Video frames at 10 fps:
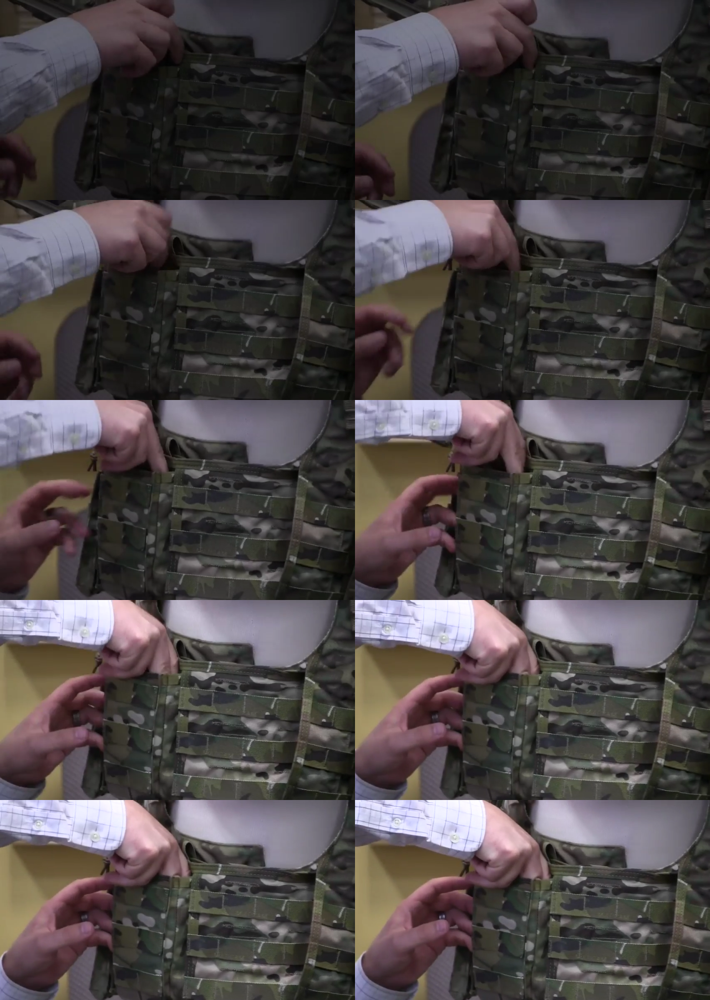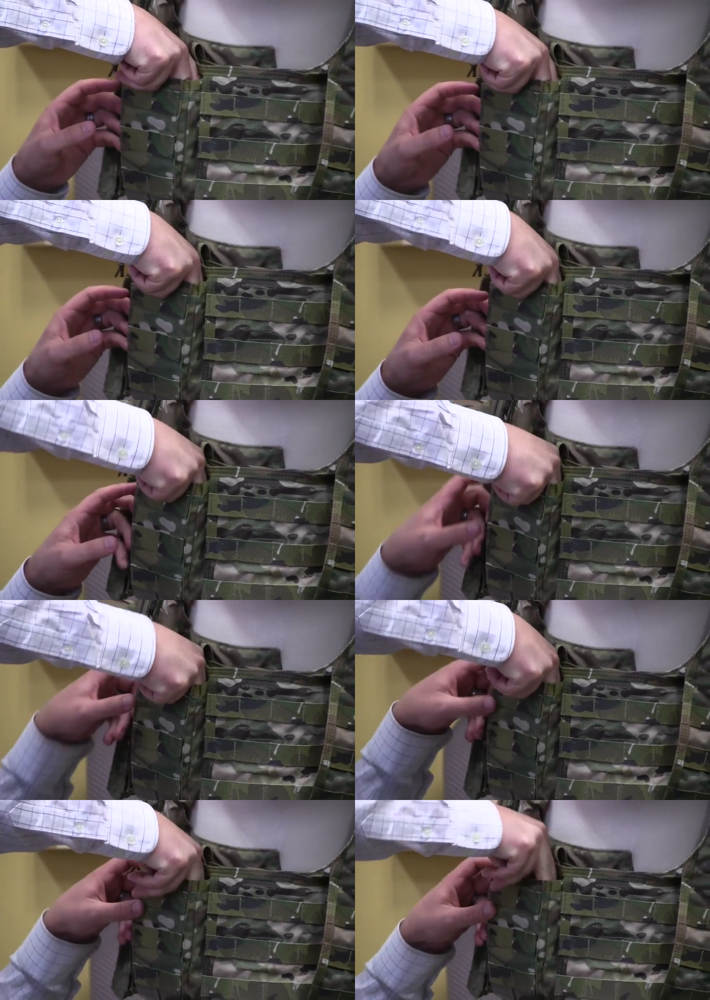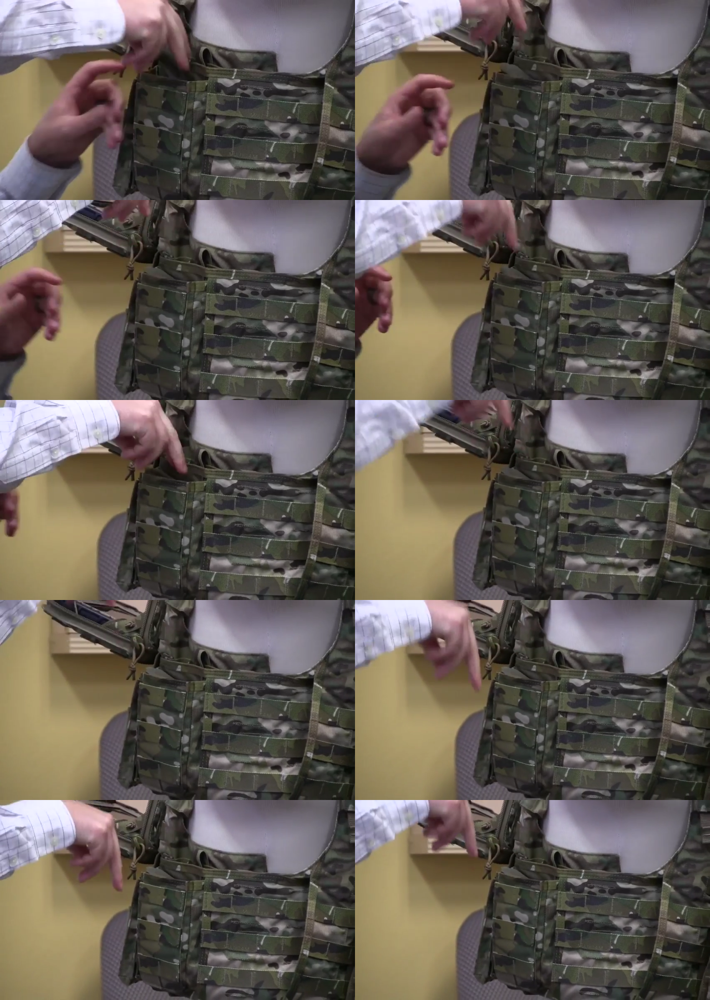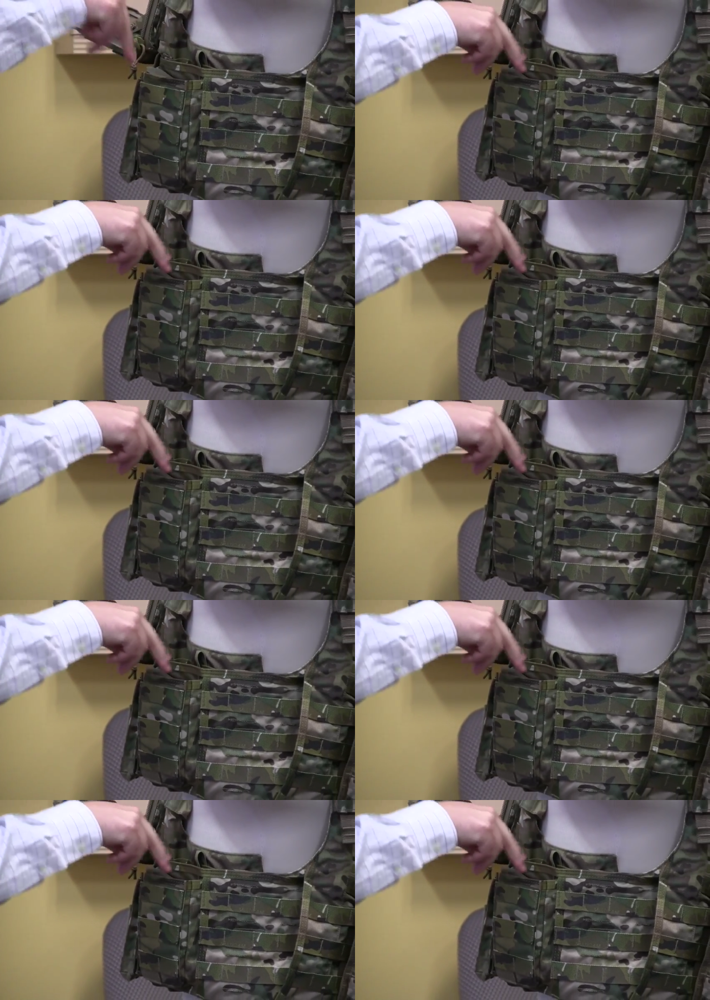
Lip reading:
Nobody's mouth can be seen.